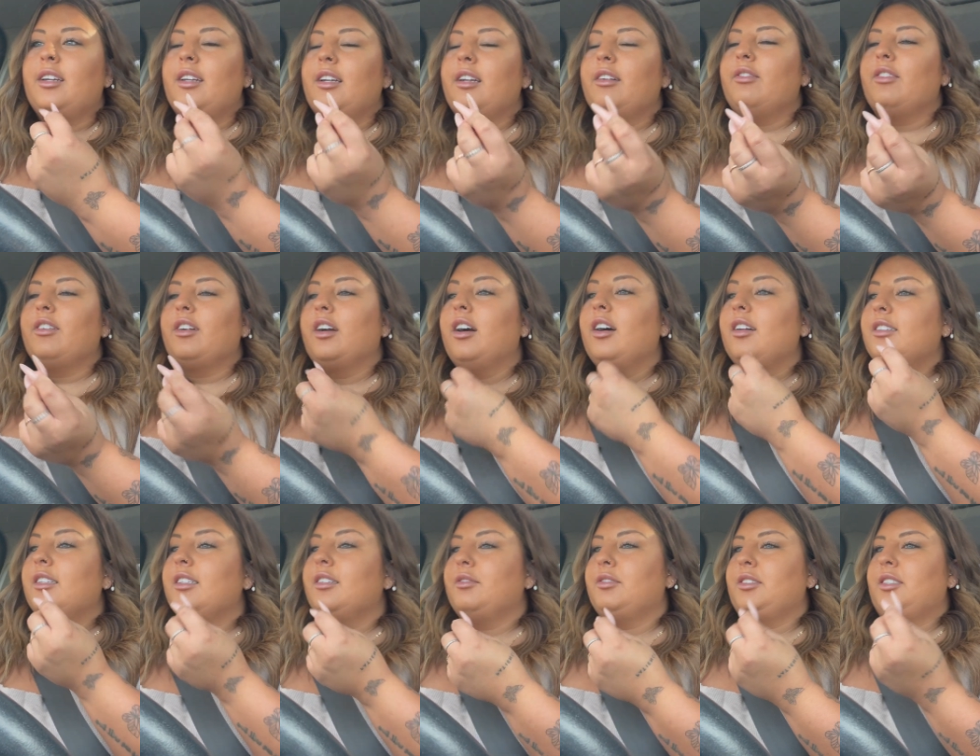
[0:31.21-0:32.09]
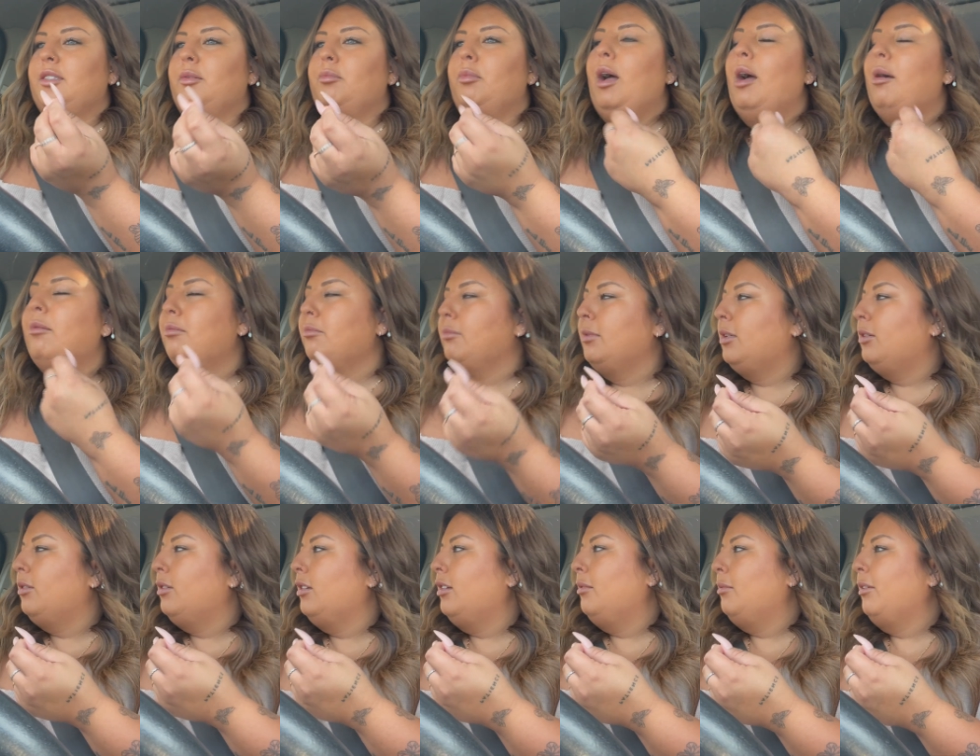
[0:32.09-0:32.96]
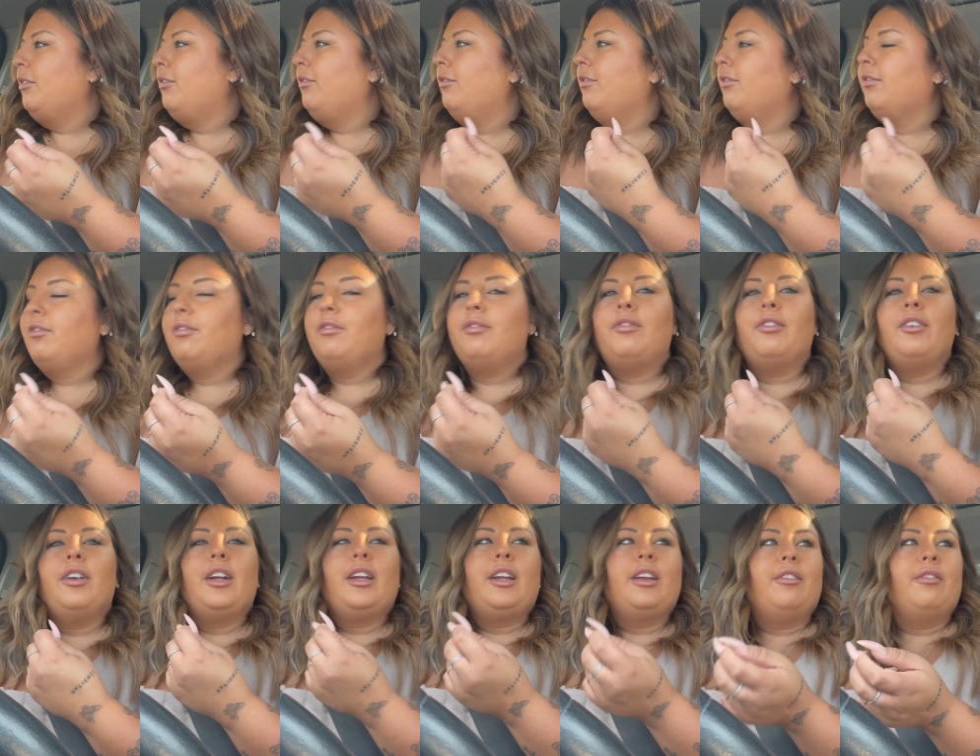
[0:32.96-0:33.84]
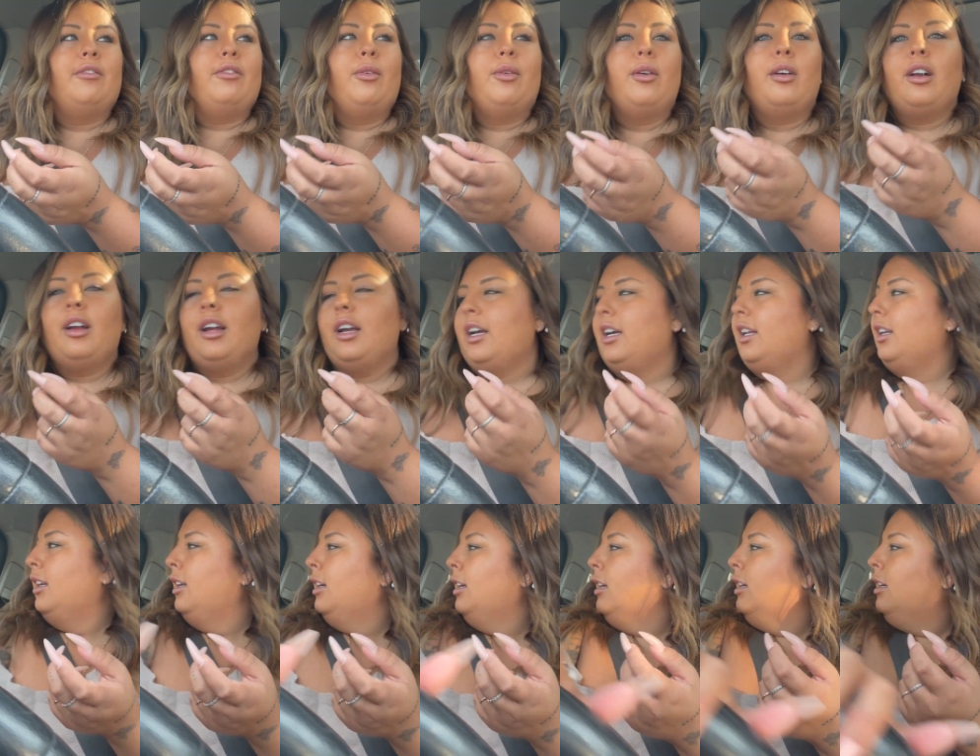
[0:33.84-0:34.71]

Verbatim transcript: and I forgot that there was still peppermint oil on my freaking forehead.